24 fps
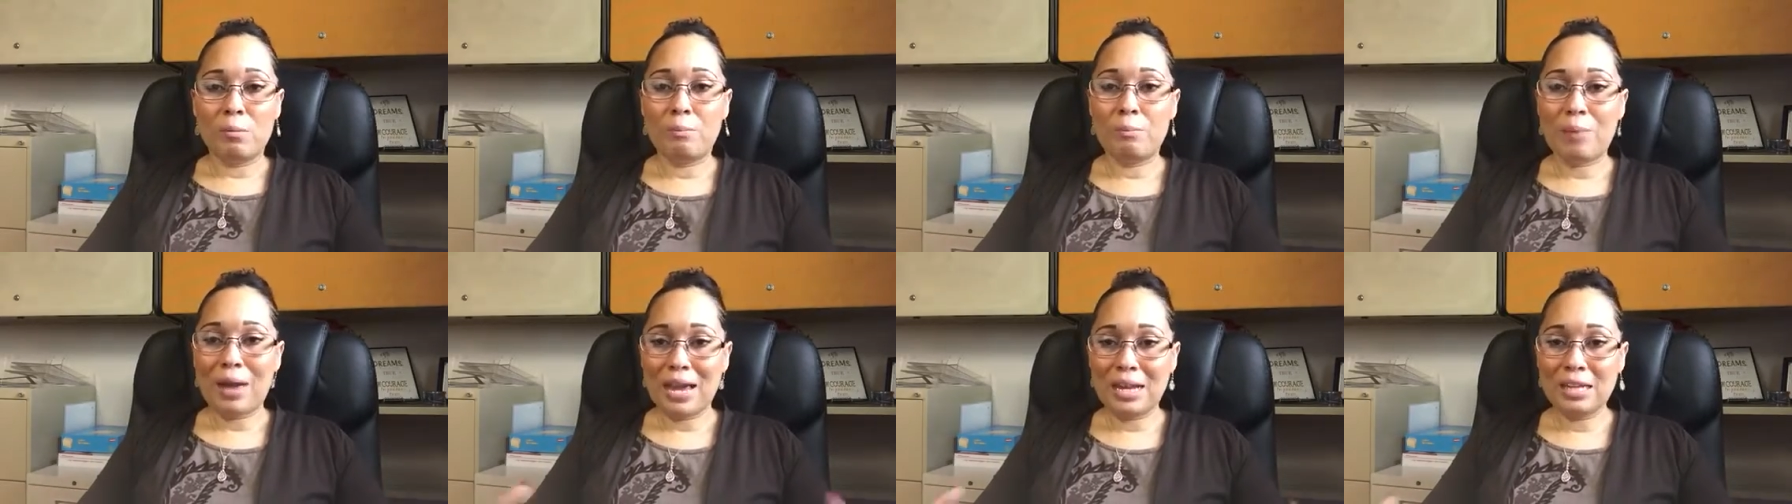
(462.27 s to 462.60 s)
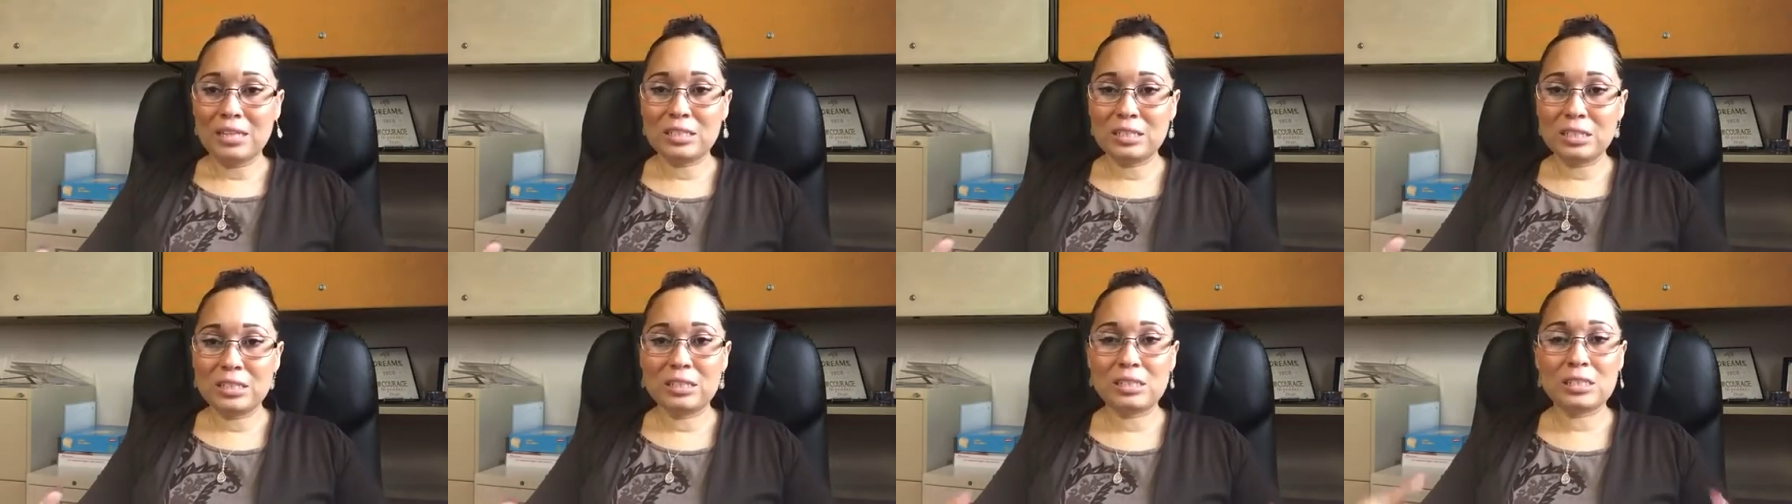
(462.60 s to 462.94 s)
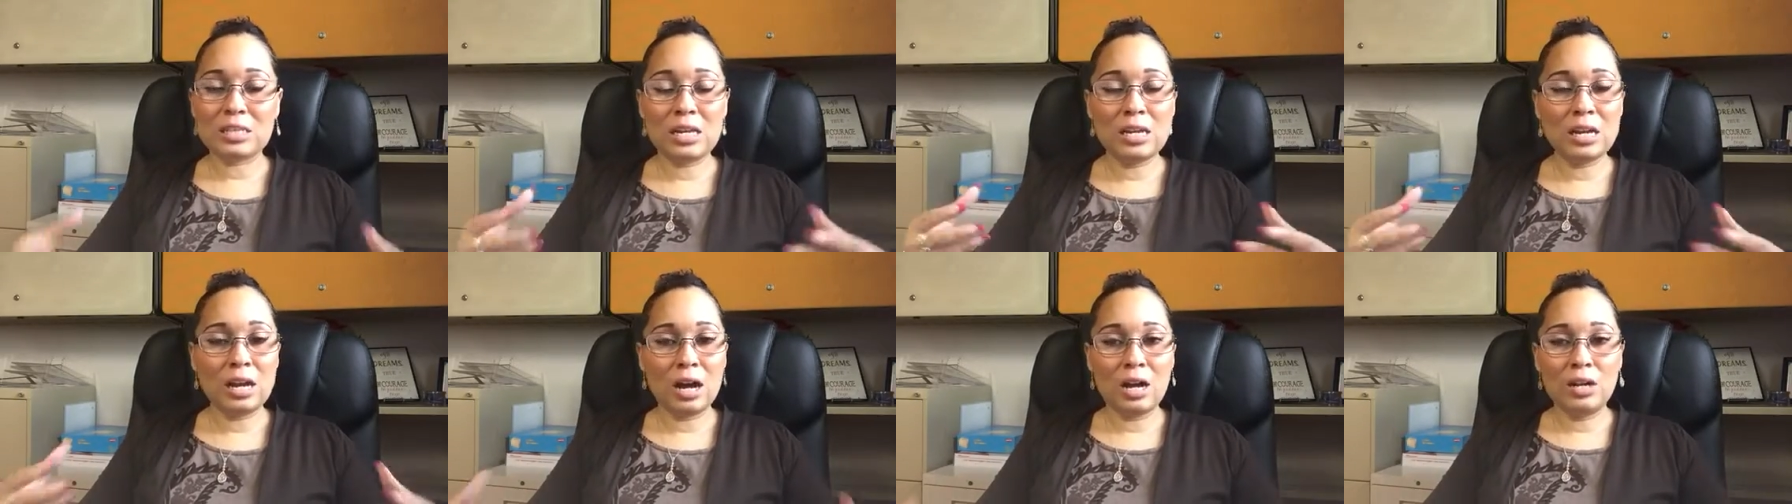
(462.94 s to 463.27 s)
patience
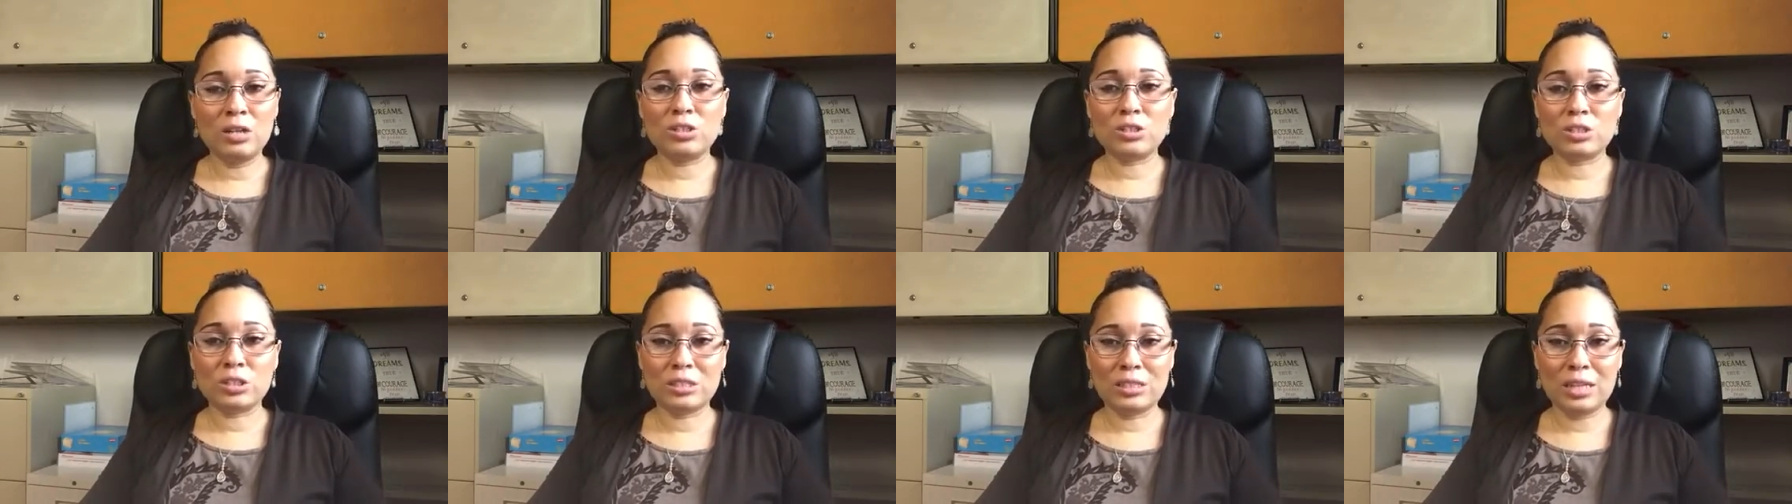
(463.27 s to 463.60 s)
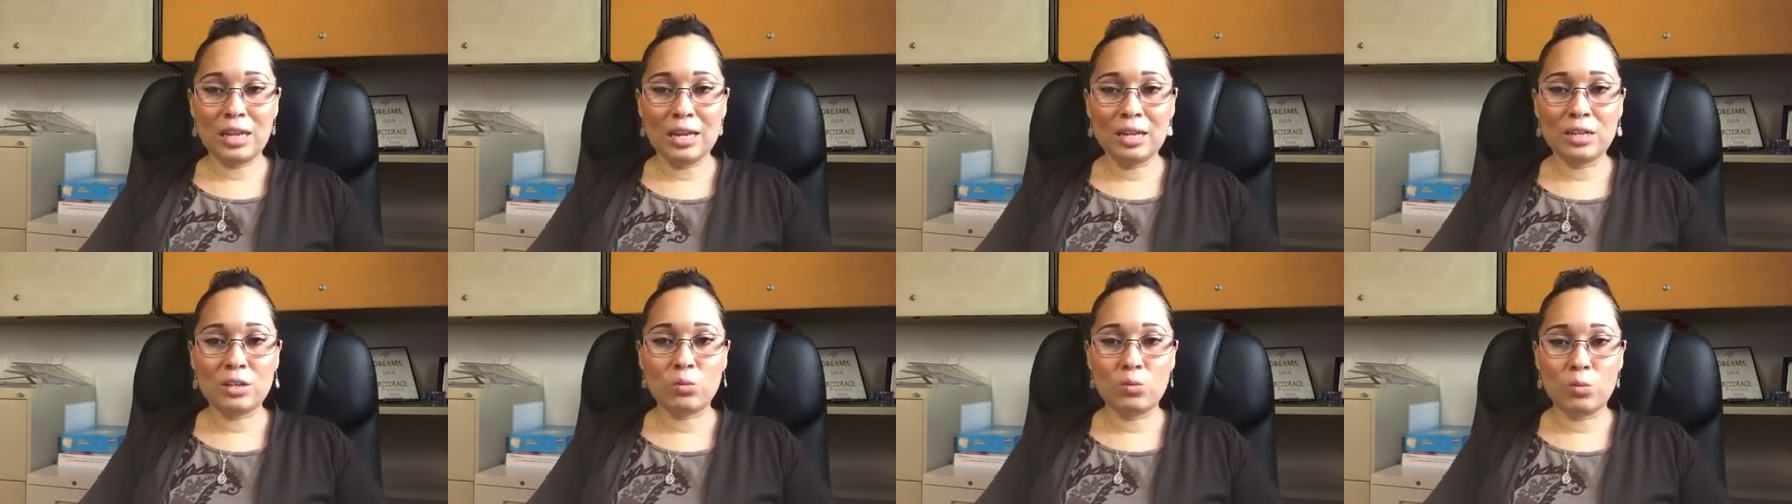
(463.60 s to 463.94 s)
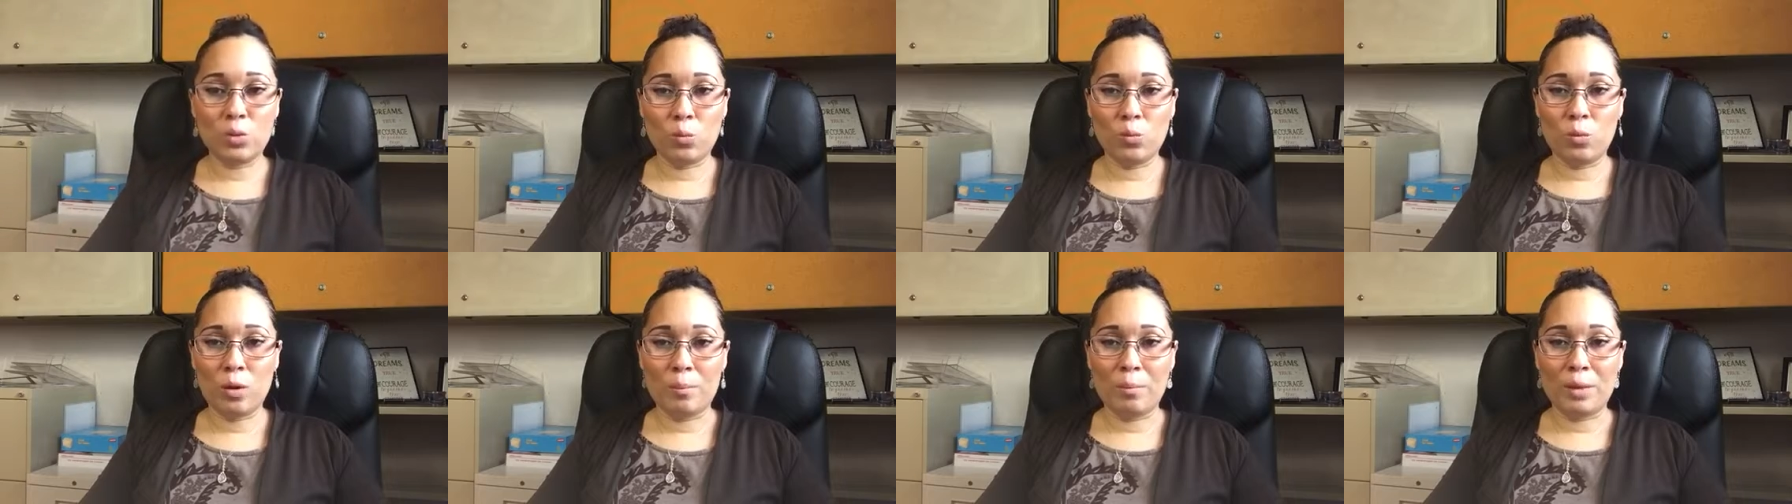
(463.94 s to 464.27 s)
and understanding
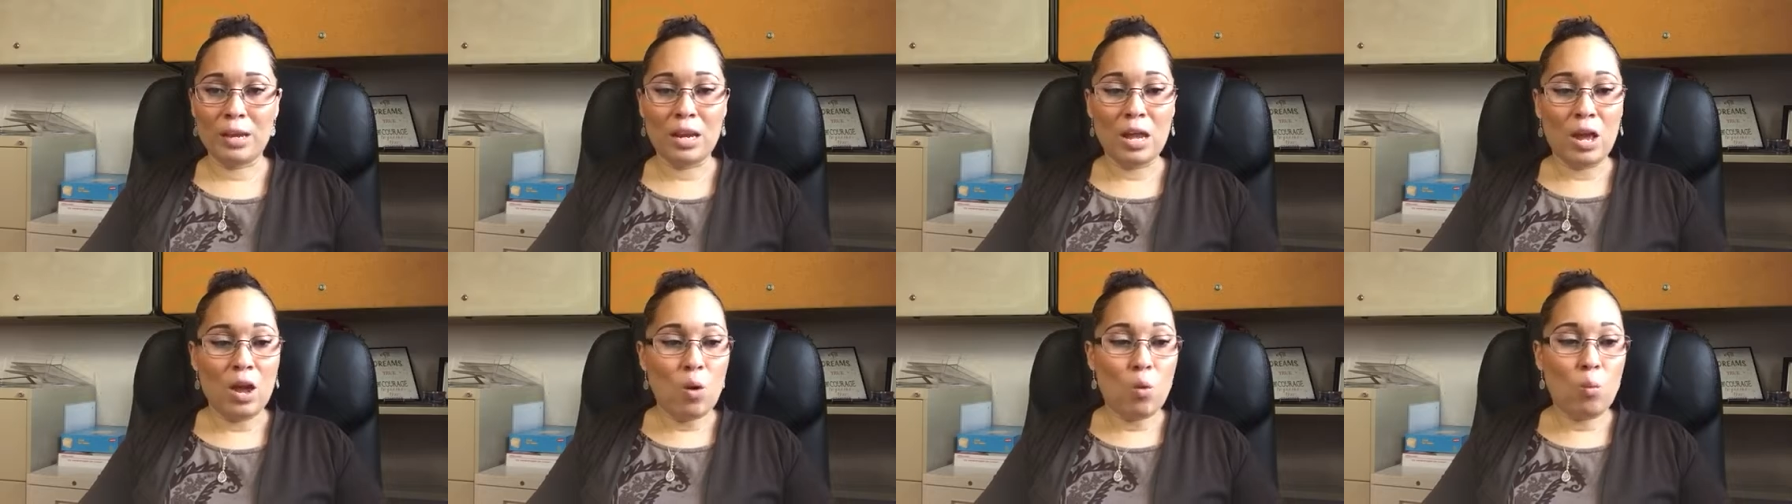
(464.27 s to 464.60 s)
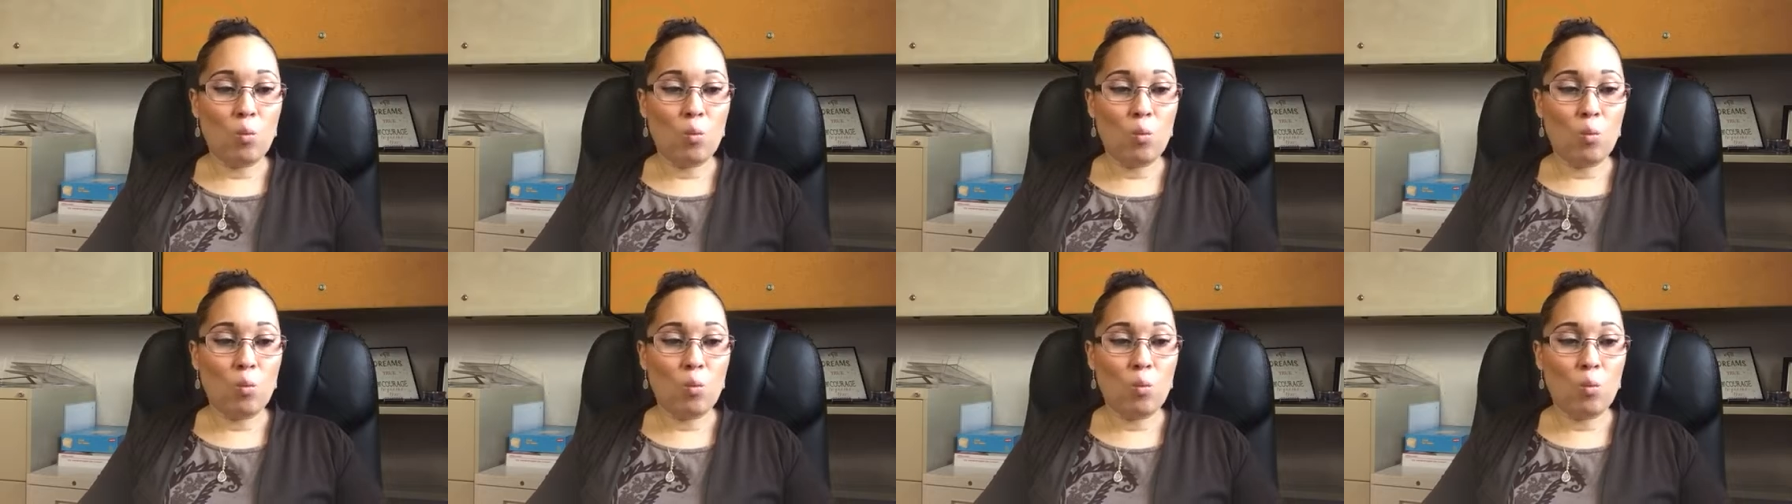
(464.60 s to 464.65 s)
with women.